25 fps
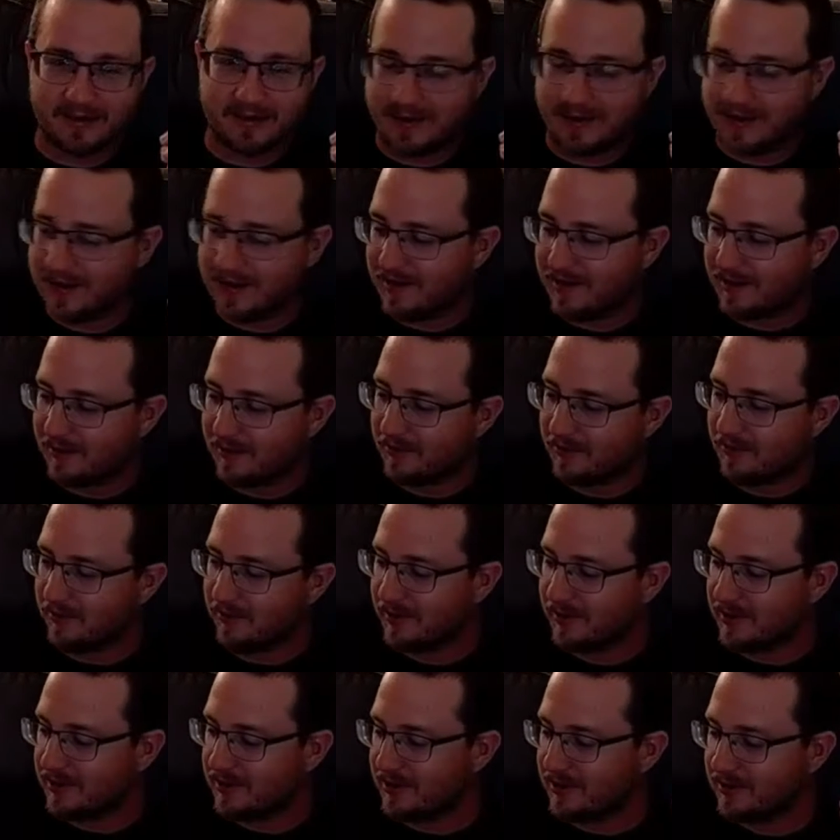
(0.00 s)
of the
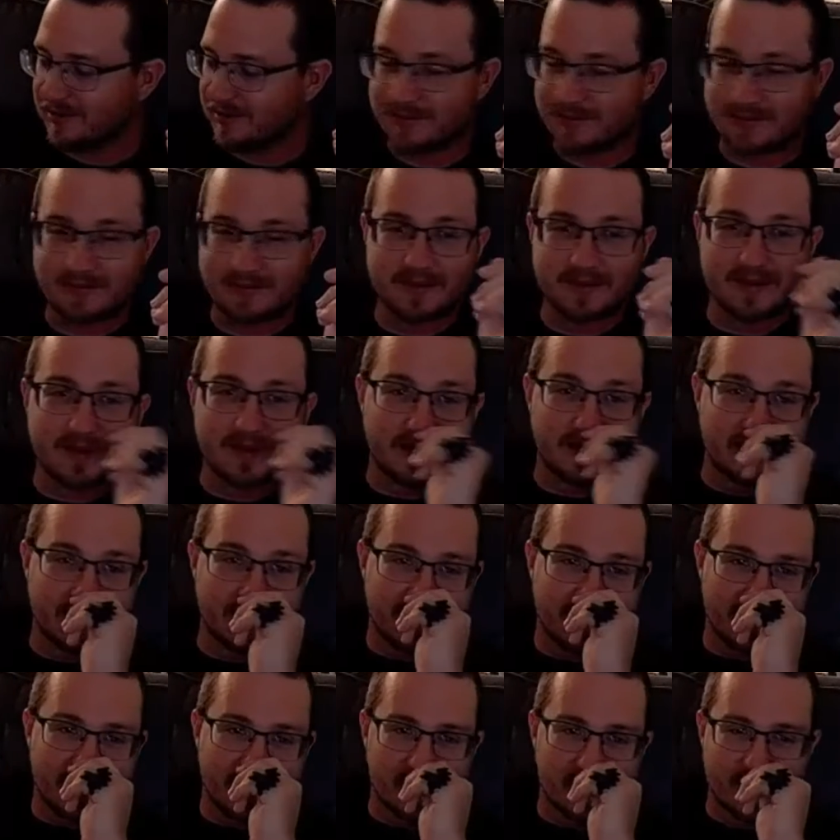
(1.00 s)
original
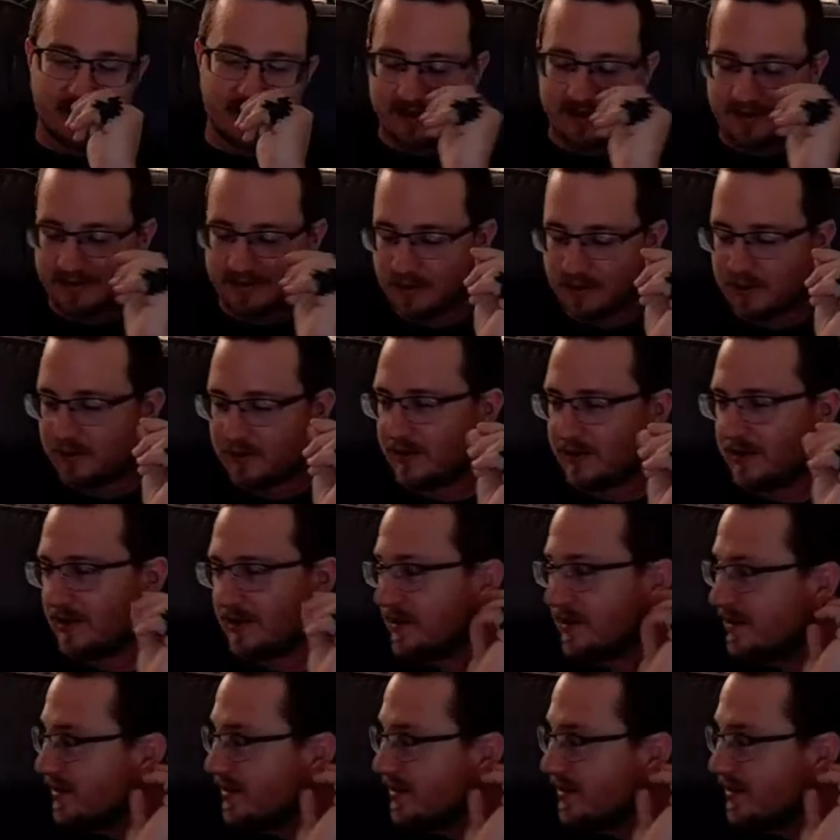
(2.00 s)
movie.